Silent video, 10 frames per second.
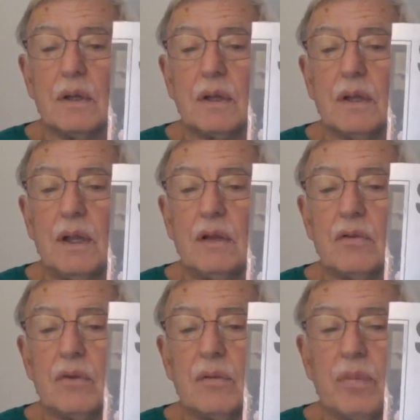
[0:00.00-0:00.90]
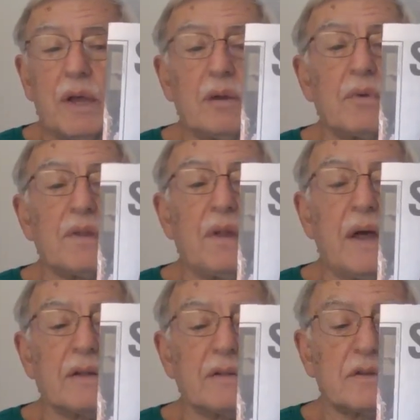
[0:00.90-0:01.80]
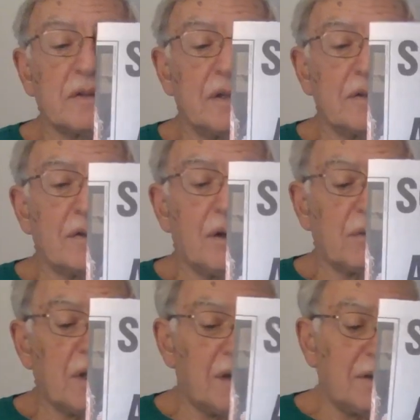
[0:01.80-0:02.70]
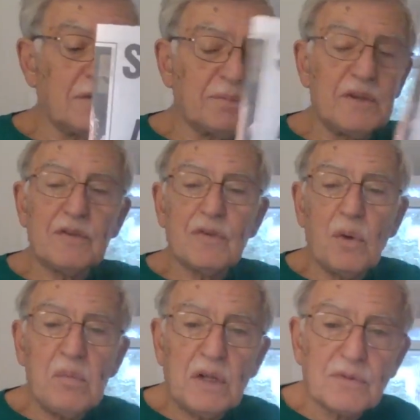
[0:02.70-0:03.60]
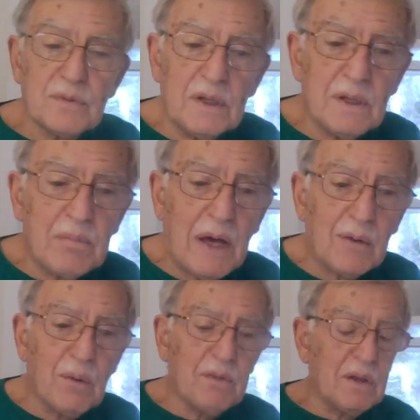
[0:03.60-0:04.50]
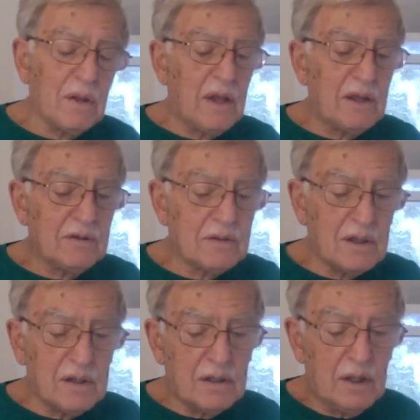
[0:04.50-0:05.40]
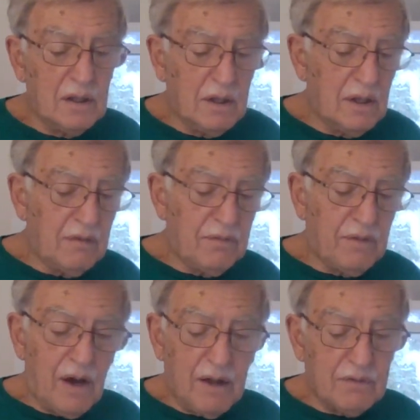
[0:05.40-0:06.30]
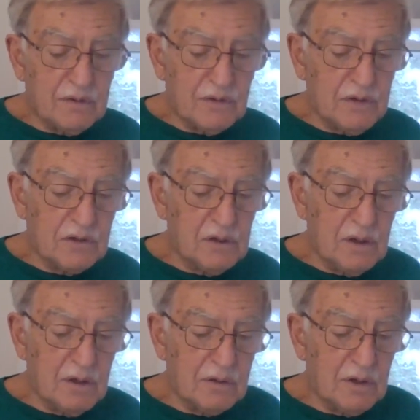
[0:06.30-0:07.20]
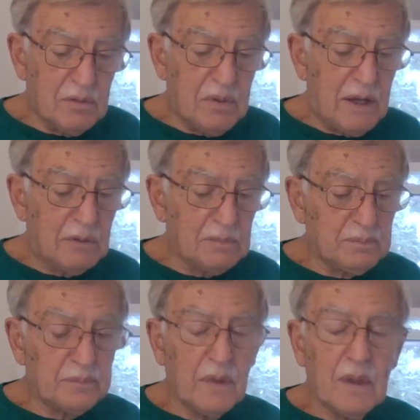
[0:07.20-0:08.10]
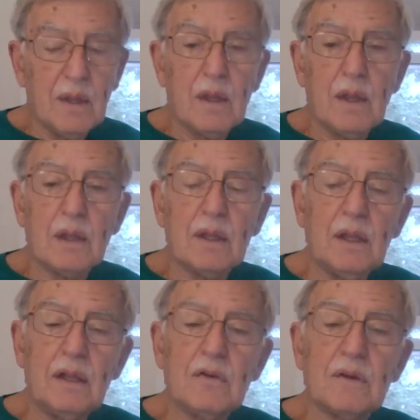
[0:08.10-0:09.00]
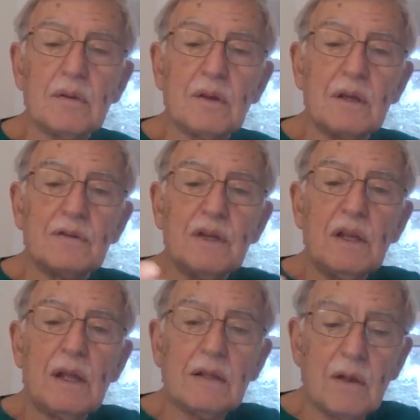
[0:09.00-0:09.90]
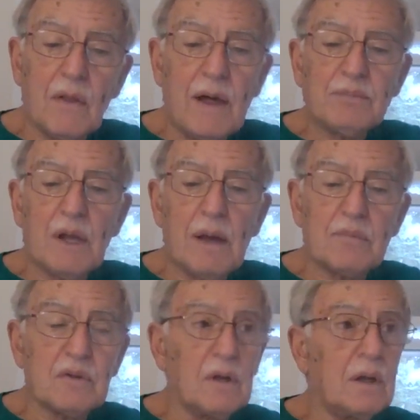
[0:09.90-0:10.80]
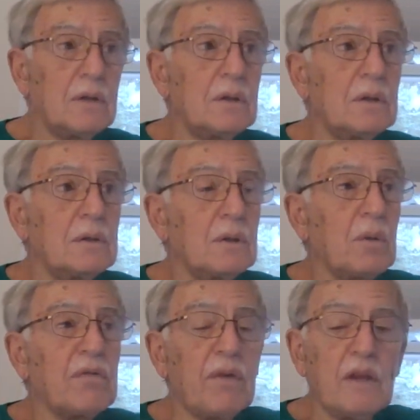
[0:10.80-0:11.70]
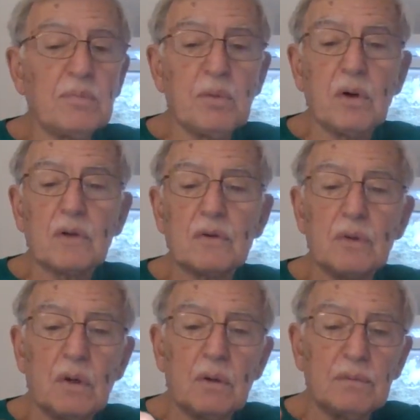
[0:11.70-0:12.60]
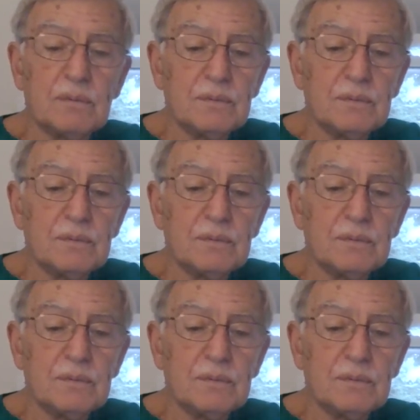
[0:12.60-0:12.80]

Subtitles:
Kids are better with less. And so, God, there's been so much written about over the last 5 or 6 years about kids sitting at their laptops doing Facebooks or